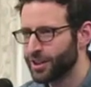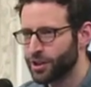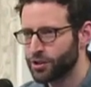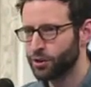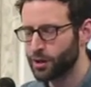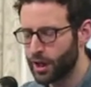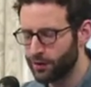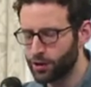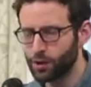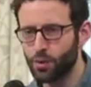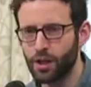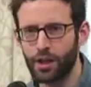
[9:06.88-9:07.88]
So you have
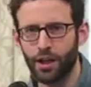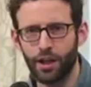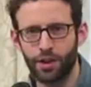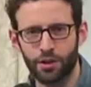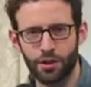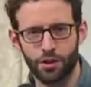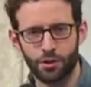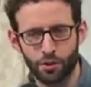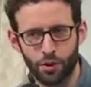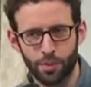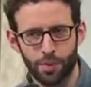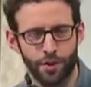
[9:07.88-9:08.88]
on the one hand a
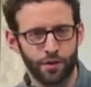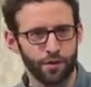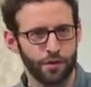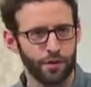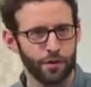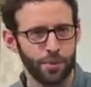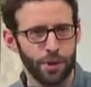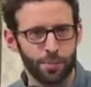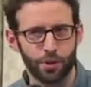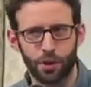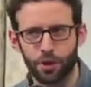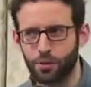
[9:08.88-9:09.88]
group of
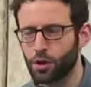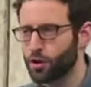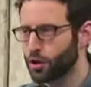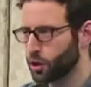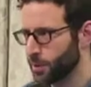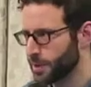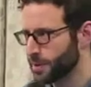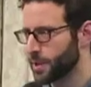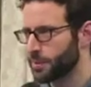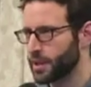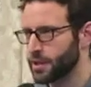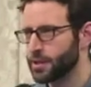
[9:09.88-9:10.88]
people who go to global
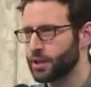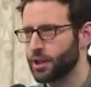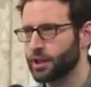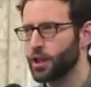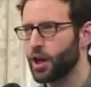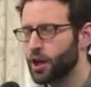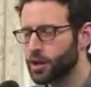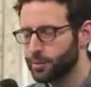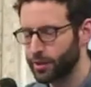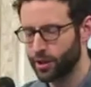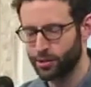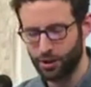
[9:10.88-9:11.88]
summits and talk
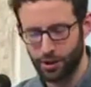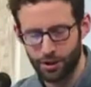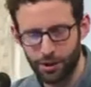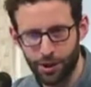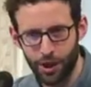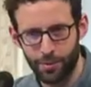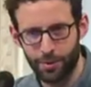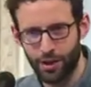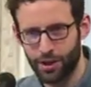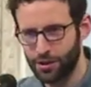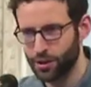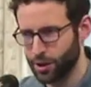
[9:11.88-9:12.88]
about
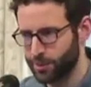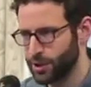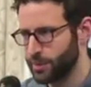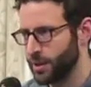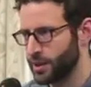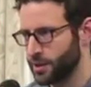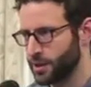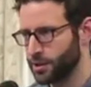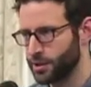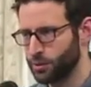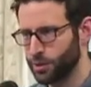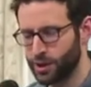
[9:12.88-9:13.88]
decarbonizing urban
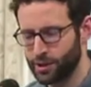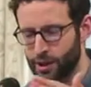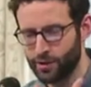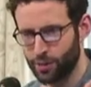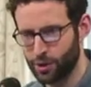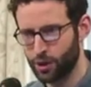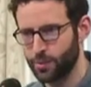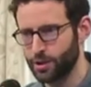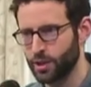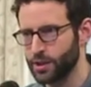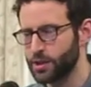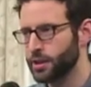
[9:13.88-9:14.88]
spaces with a set of
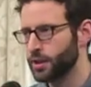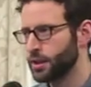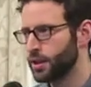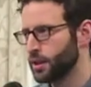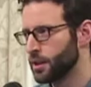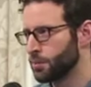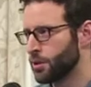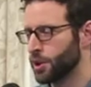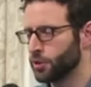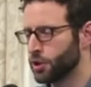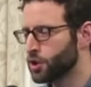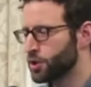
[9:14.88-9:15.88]
prescriptions, but
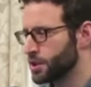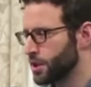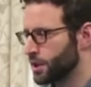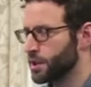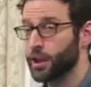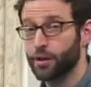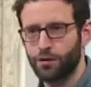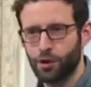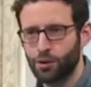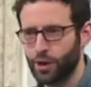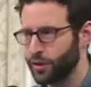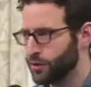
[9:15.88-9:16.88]
they're interested in kind of the
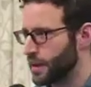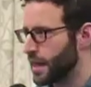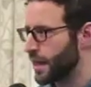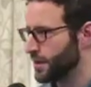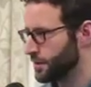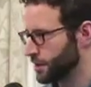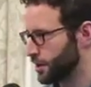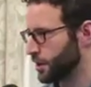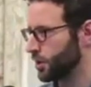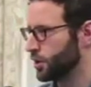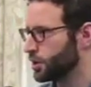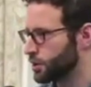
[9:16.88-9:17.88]
creative class as the
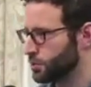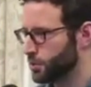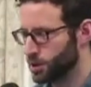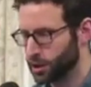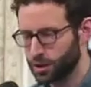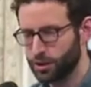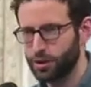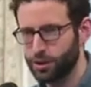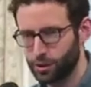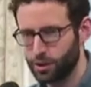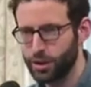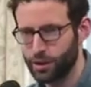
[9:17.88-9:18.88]
kind of cultural
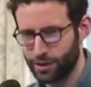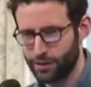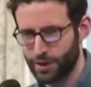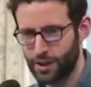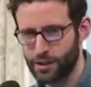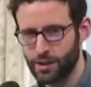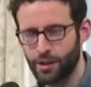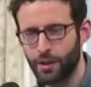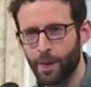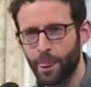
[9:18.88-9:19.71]
leaders of this.